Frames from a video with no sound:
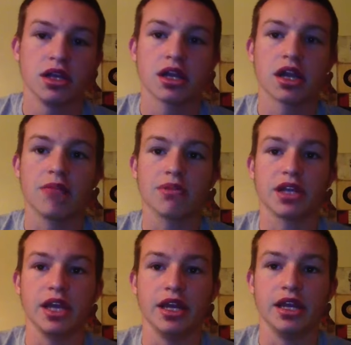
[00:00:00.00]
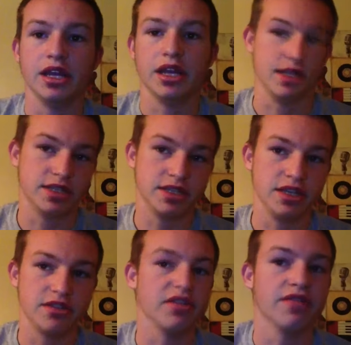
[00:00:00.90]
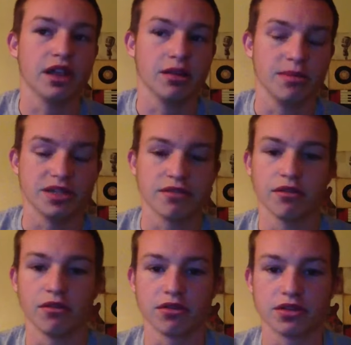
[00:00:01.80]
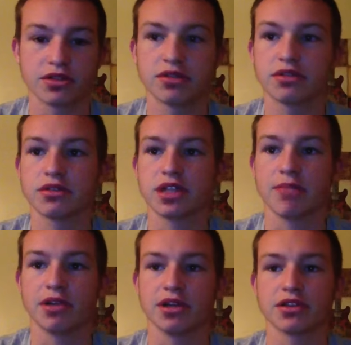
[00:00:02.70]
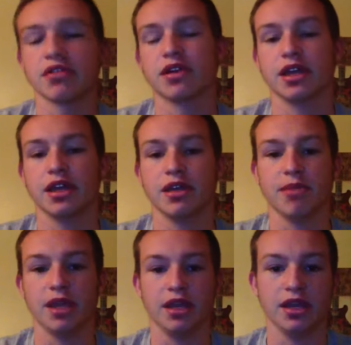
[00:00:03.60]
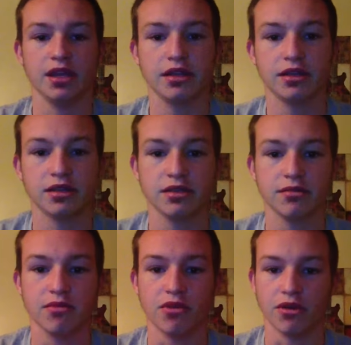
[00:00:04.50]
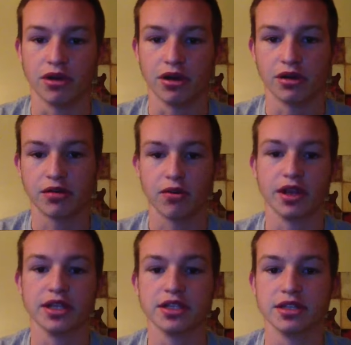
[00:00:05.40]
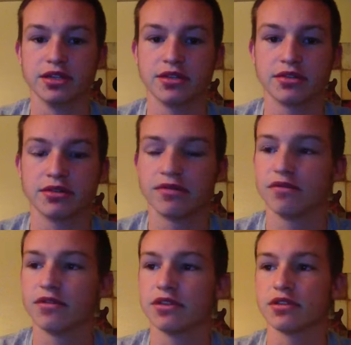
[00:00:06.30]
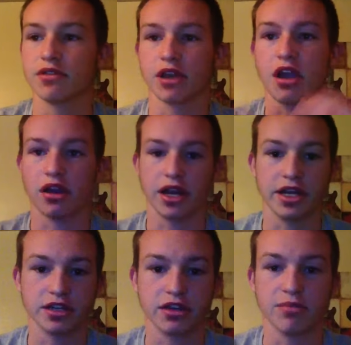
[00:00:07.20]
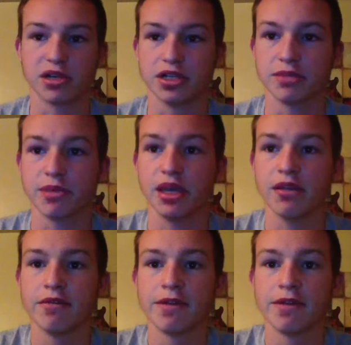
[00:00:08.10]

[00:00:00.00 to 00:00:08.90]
complicated and secretive elements of the Lord's Supper, so it made it more oriented so the congregation could participate.